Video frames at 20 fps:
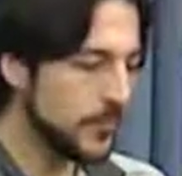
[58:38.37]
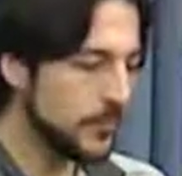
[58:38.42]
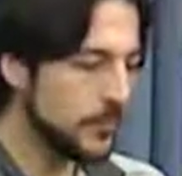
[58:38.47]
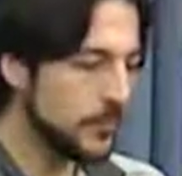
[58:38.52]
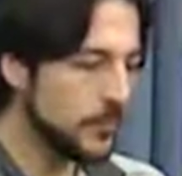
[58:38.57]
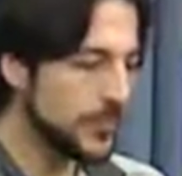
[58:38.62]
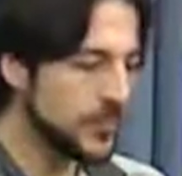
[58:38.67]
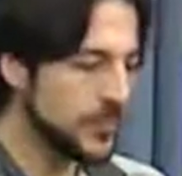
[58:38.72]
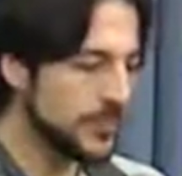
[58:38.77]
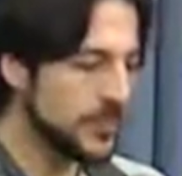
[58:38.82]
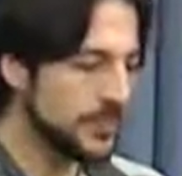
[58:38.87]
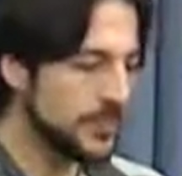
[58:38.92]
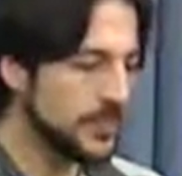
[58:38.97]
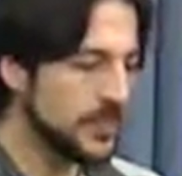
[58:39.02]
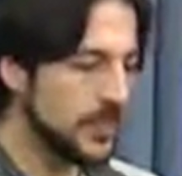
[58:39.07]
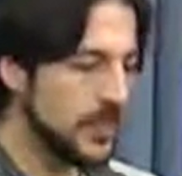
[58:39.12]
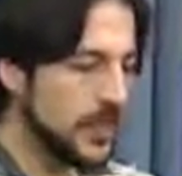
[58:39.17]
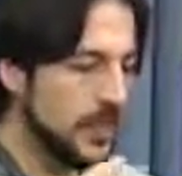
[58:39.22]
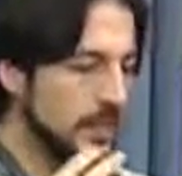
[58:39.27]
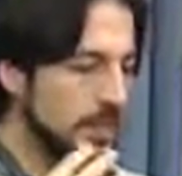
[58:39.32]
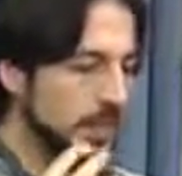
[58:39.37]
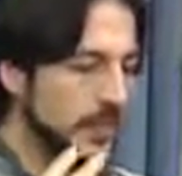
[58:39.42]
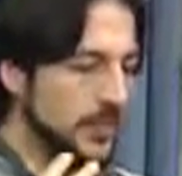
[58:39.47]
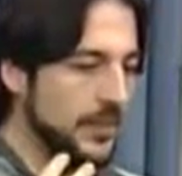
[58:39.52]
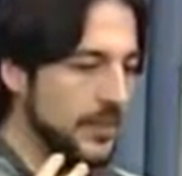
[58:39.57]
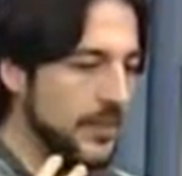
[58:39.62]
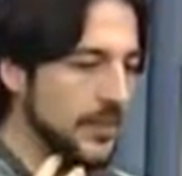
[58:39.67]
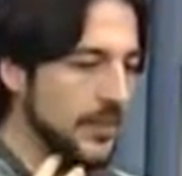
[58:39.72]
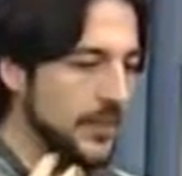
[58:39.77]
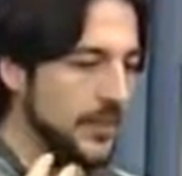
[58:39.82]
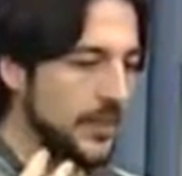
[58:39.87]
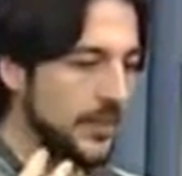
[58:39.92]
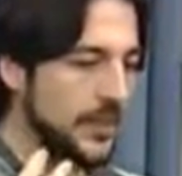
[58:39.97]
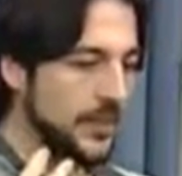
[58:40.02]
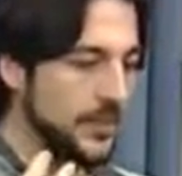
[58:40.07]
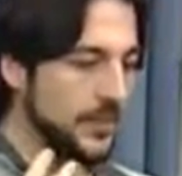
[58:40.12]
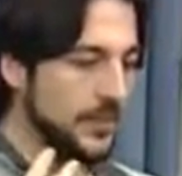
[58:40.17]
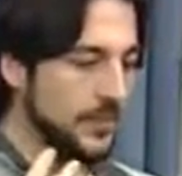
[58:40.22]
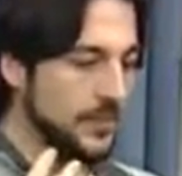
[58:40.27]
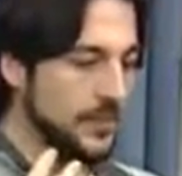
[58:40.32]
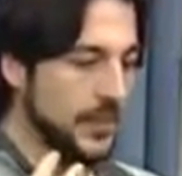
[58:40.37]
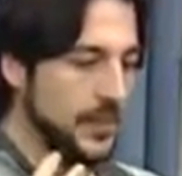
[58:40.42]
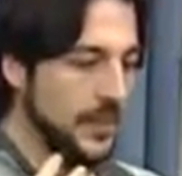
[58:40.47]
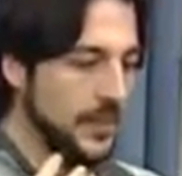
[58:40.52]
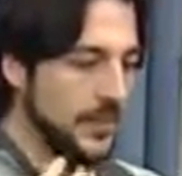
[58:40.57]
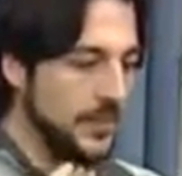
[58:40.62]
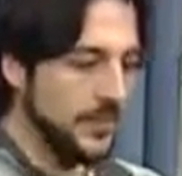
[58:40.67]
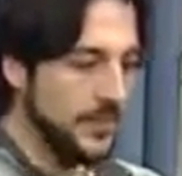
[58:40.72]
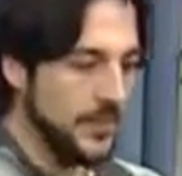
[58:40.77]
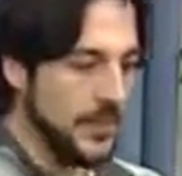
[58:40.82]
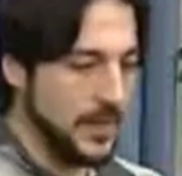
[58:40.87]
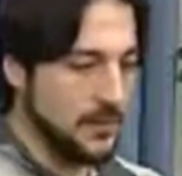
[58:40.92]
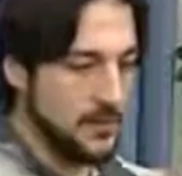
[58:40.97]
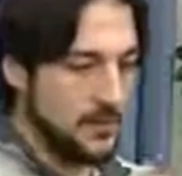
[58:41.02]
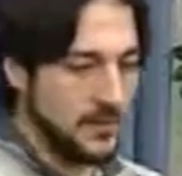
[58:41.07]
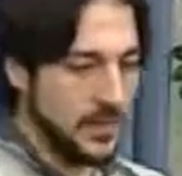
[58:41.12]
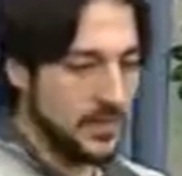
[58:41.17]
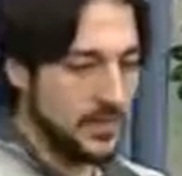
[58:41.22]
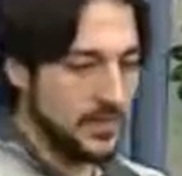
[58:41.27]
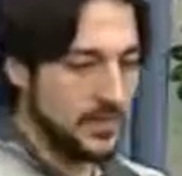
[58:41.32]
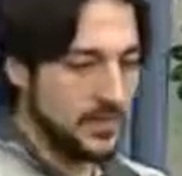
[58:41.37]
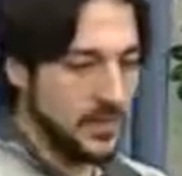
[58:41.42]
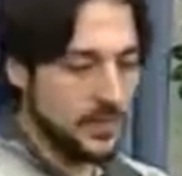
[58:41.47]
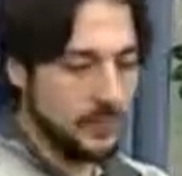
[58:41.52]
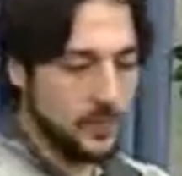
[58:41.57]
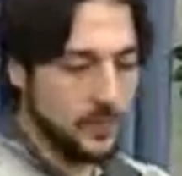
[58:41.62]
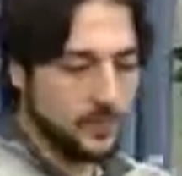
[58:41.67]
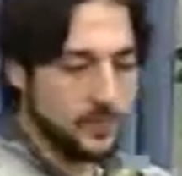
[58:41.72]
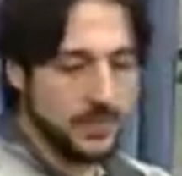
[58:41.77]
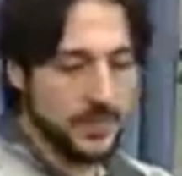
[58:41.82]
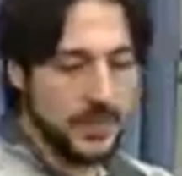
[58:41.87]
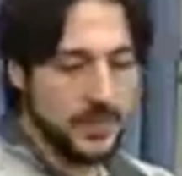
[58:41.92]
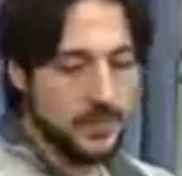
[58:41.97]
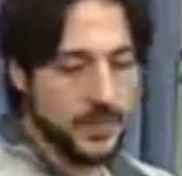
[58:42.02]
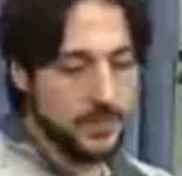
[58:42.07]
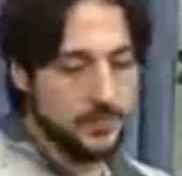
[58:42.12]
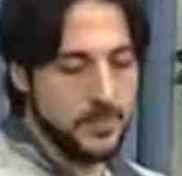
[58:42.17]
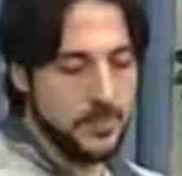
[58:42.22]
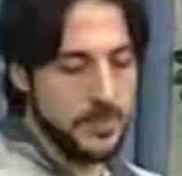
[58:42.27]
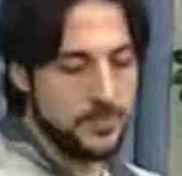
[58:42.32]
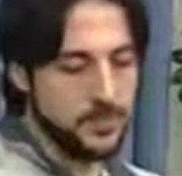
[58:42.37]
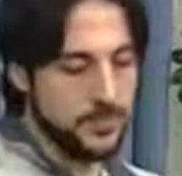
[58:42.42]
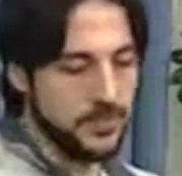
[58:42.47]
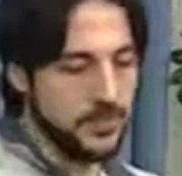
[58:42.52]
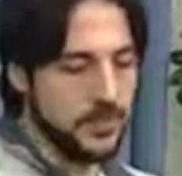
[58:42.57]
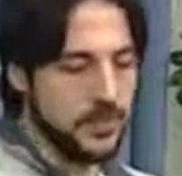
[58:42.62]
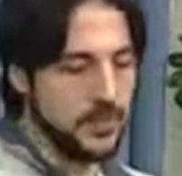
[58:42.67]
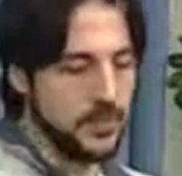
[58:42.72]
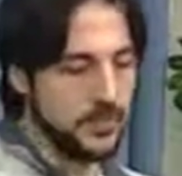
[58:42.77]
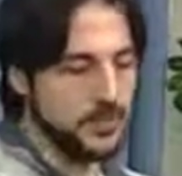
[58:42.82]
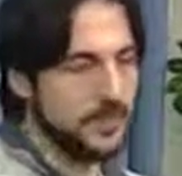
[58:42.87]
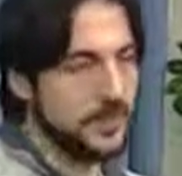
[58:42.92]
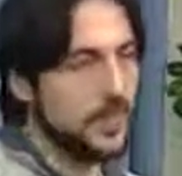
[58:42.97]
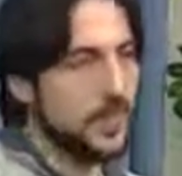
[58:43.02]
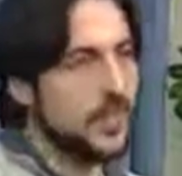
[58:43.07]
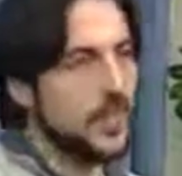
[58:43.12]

which is the emotional dimension is